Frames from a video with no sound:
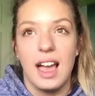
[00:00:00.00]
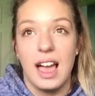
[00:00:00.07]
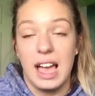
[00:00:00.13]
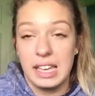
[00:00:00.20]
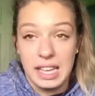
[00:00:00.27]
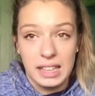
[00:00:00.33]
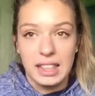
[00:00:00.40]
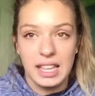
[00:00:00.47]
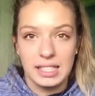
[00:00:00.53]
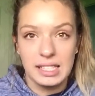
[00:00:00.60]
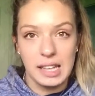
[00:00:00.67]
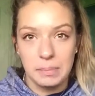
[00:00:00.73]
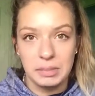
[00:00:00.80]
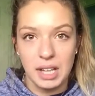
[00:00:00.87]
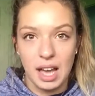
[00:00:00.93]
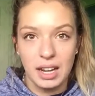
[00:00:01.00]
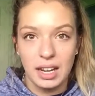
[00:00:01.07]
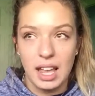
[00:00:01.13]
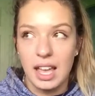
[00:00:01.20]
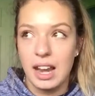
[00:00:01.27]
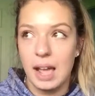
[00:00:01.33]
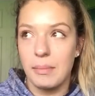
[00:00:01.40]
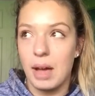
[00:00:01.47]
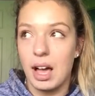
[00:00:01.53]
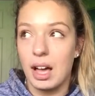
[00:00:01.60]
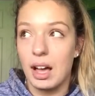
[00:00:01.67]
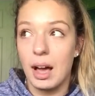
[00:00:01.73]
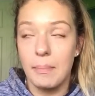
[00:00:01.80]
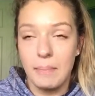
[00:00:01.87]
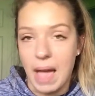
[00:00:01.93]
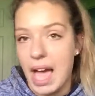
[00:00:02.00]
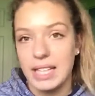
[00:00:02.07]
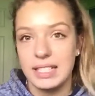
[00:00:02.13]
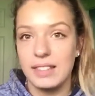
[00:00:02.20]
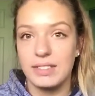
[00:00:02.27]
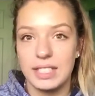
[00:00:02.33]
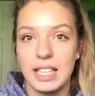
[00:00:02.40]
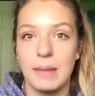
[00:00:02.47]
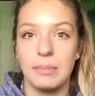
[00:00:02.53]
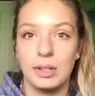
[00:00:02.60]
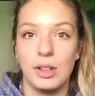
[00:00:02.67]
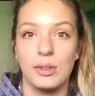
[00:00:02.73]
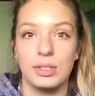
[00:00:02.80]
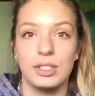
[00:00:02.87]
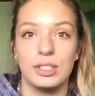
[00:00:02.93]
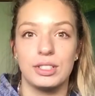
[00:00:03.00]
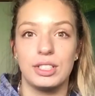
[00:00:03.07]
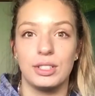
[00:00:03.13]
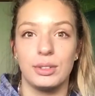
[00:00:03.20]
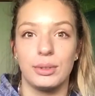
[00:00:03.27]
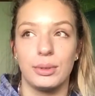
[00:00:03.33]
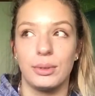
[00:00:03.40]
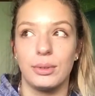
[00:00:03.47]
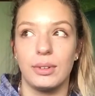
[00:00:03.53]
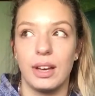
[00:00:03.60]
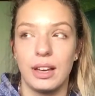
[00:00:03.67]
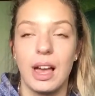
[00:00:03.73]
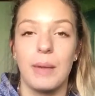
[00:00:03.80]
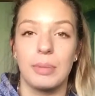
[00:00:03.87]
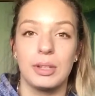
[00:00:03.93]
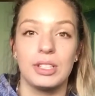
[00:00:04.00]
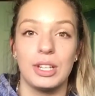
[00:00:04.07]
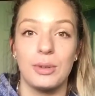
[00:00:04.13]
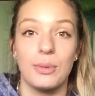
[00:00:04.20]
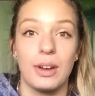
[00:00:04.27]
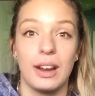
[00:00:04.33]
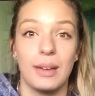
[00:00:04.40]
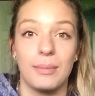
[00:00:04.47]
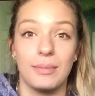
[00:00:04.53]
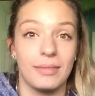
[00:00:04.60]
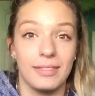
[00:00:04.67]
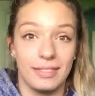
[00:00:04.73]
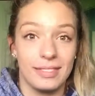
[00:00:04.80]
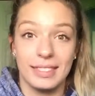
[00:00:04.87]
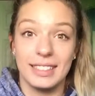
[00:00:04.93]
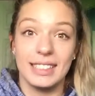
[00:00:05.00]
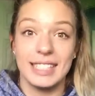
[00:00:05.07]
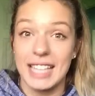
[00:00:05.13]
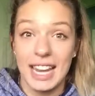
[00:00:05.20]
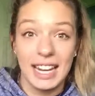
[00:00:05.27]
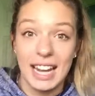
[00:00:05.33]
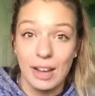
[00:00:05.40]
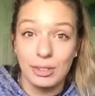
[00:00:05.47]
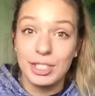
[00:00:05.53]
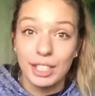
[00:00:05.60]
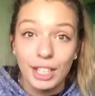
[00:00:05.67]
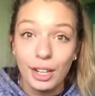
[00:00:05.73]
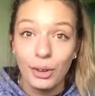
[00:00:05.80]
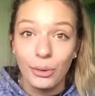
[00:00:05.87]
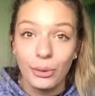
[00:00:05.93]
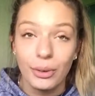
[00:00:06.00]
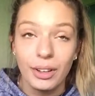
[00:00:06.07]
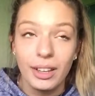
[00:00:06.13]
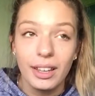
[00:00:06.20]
I get that step done and I'm a massive step closer to accomplishing what I'm setting out to do.